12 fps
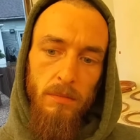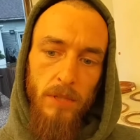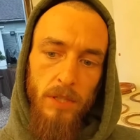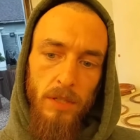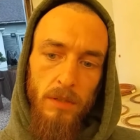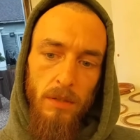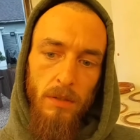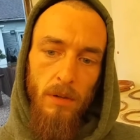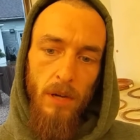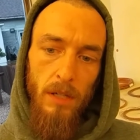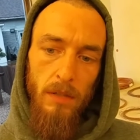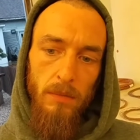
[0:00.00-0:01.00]
Michigan
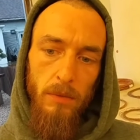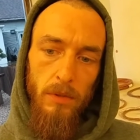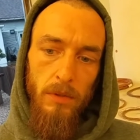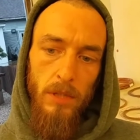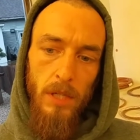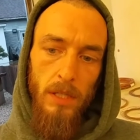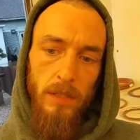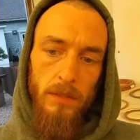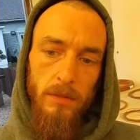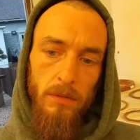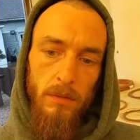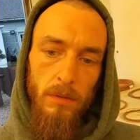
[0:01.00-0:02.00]
Ohio
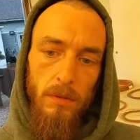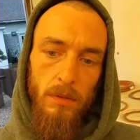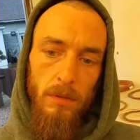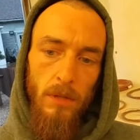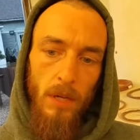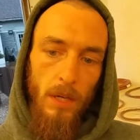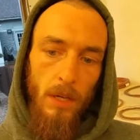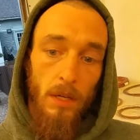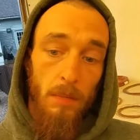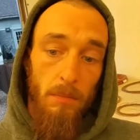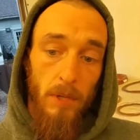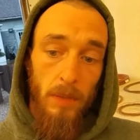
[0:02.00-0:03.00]
borderline or
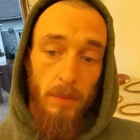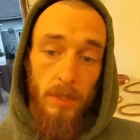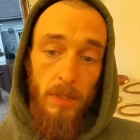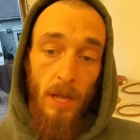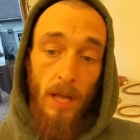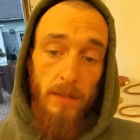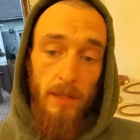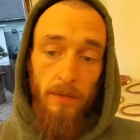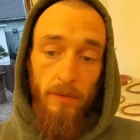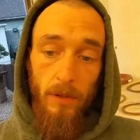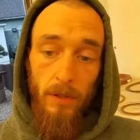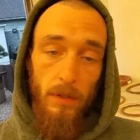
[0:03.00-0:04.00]
maybe not
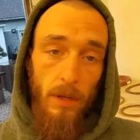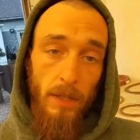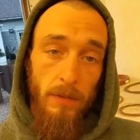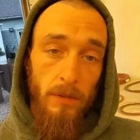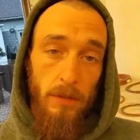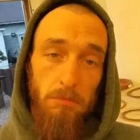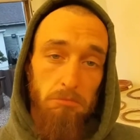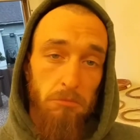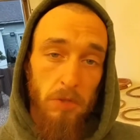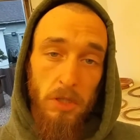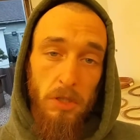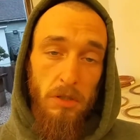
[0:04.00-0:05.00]
that far. I don't know.
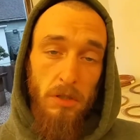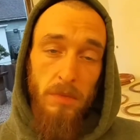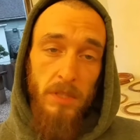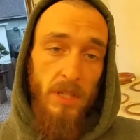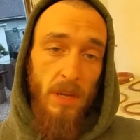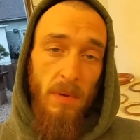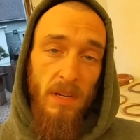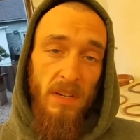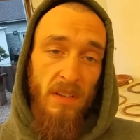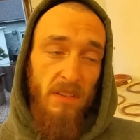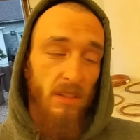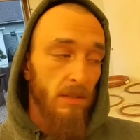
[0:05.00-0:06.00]
This is going to be a day by
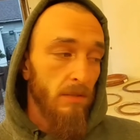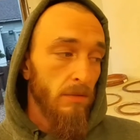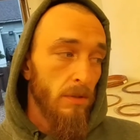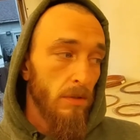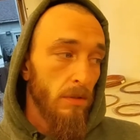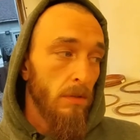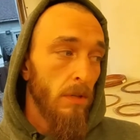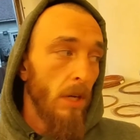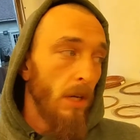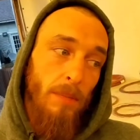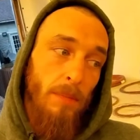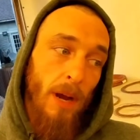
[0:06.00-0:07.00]
day thing. So
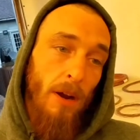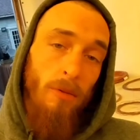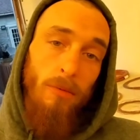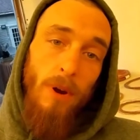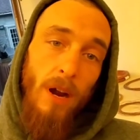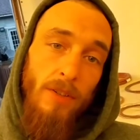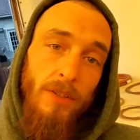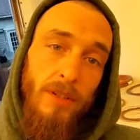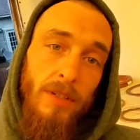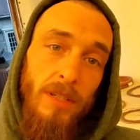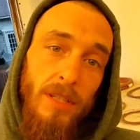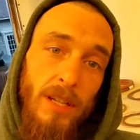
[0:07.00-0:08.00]
keep on
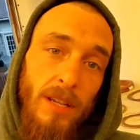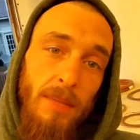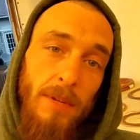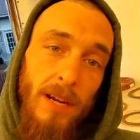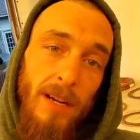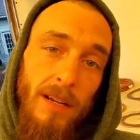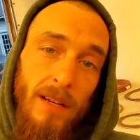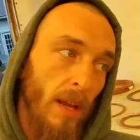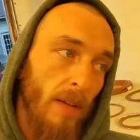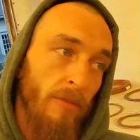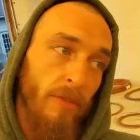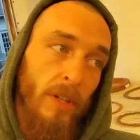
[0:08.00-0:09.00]
watching to stay updated
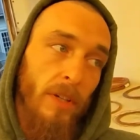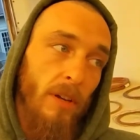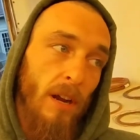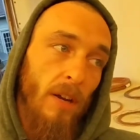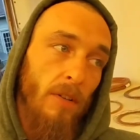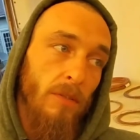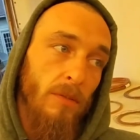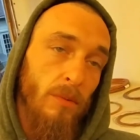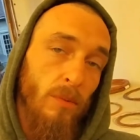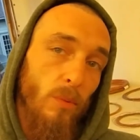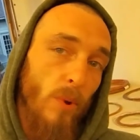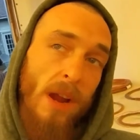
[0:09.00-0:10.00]
and figure out
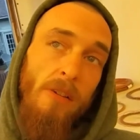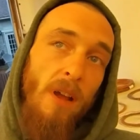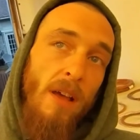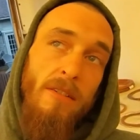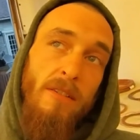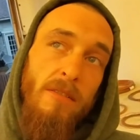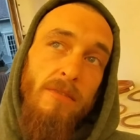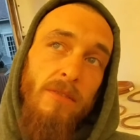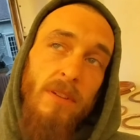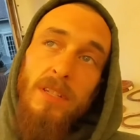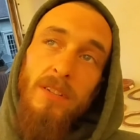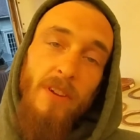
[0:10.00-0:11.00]
where on earth
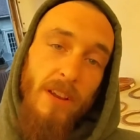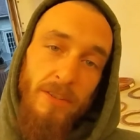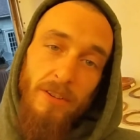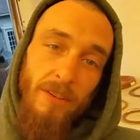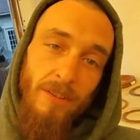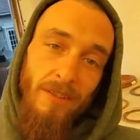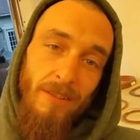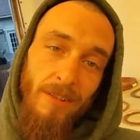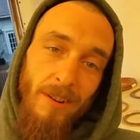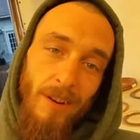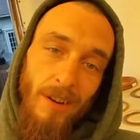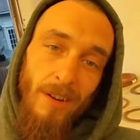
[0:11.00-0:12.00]
is Evanture.
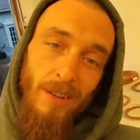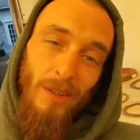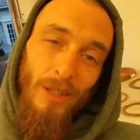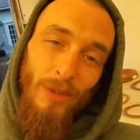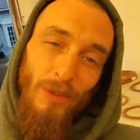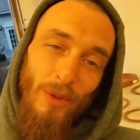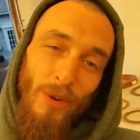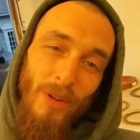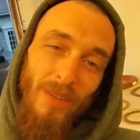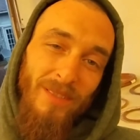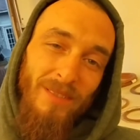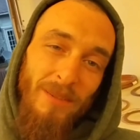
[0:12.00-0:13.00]
Thanks for
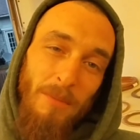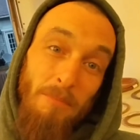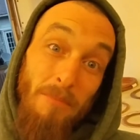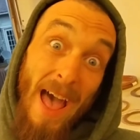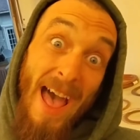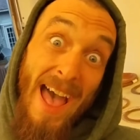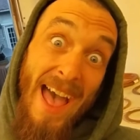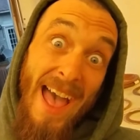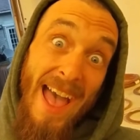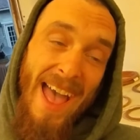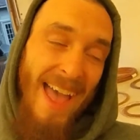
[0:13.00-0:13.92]
joining. Bye.